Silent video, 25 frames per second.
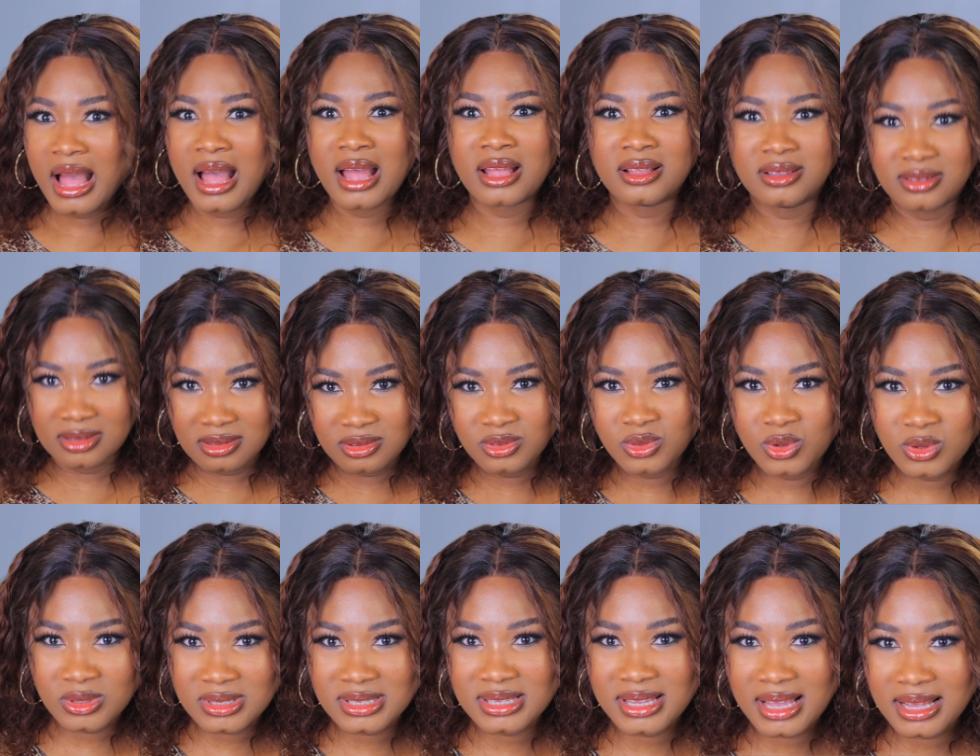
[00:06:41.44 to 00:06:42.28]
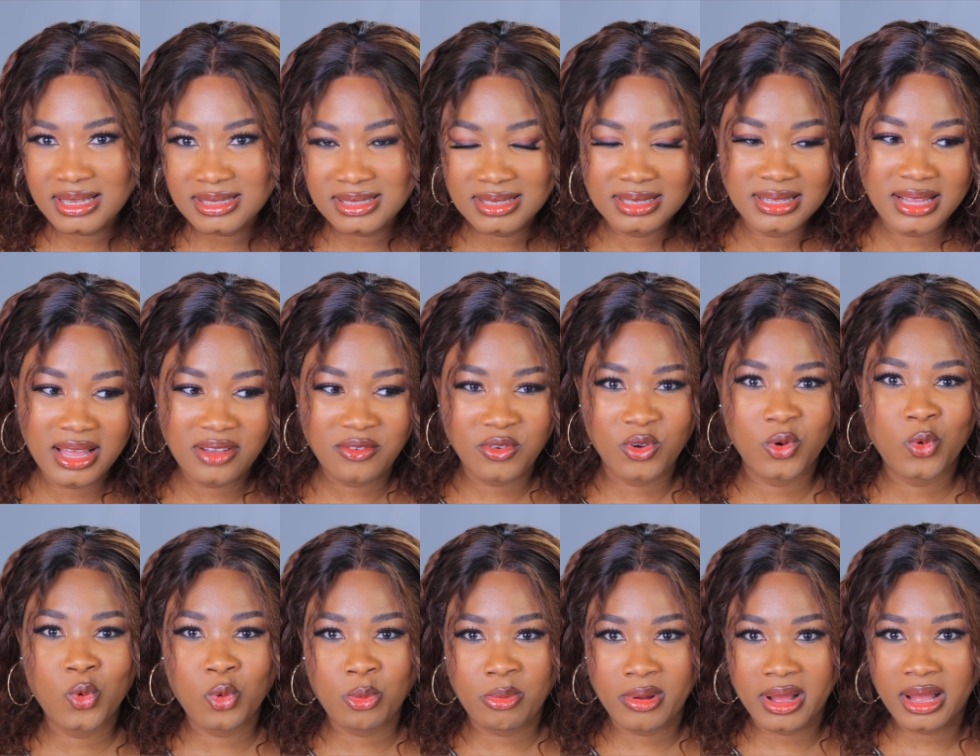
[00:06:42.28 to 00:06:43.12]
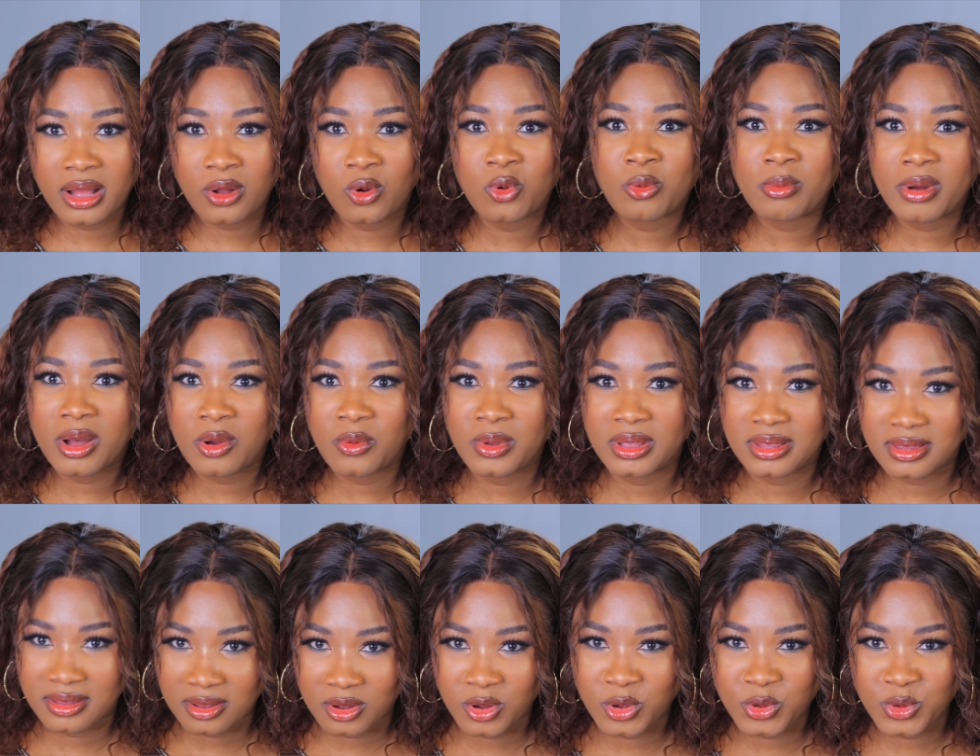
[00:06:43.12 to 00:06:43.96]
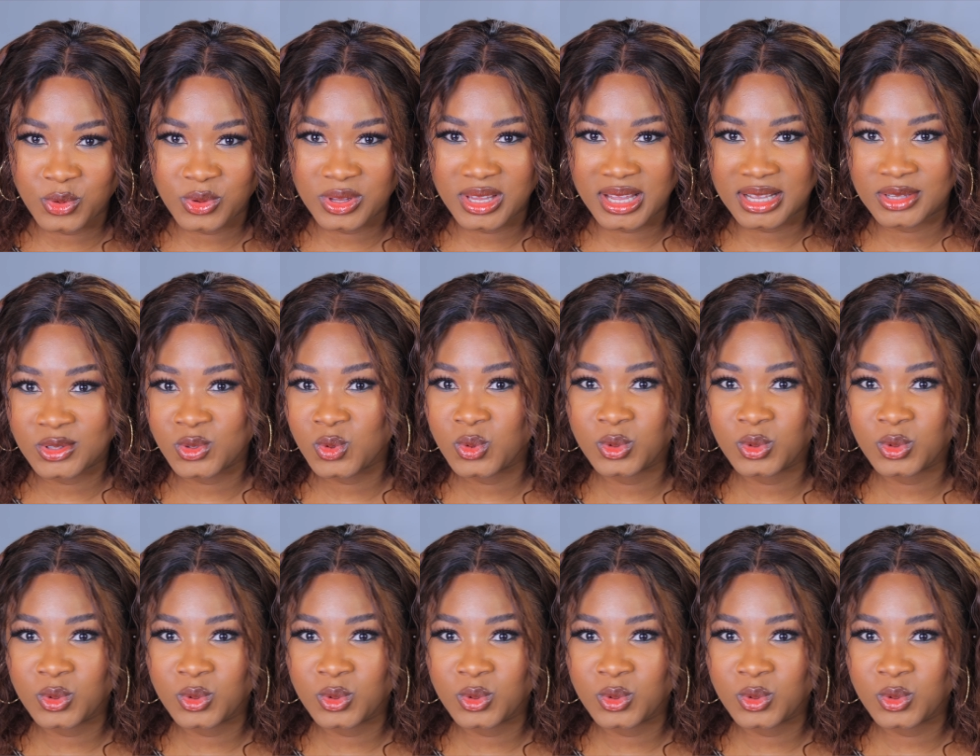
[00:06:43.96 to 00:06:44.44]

And those taxis, like for Uber, Uber will tell you that,